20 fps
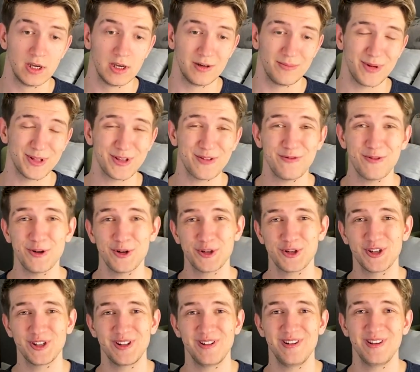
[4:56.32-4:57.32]
But
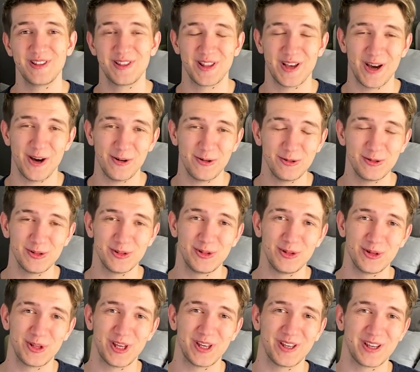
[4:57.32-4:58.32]
unfortunately now,
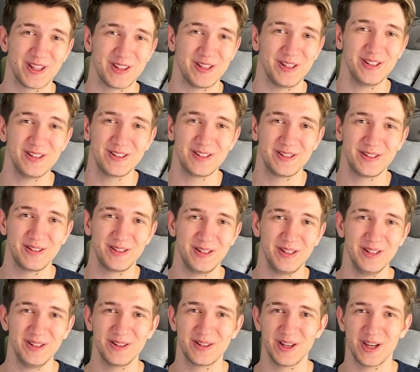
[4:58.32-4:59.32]
looking at it,
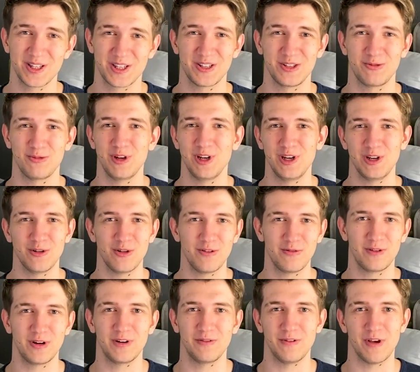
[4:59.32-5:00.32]
it doesn't really
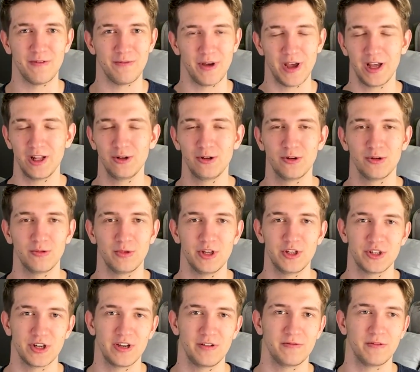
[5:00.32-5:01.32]
offer the value
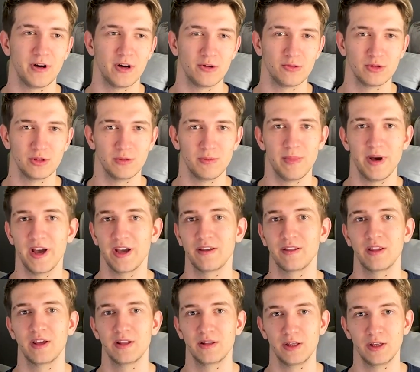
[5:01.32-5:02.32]
which I found back
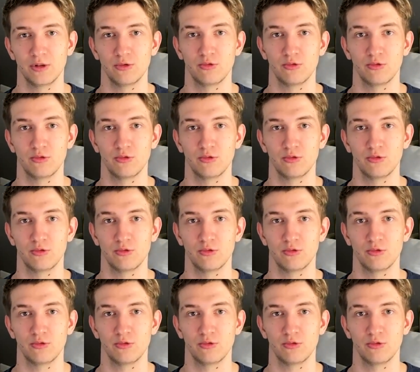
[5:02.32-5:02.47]
then in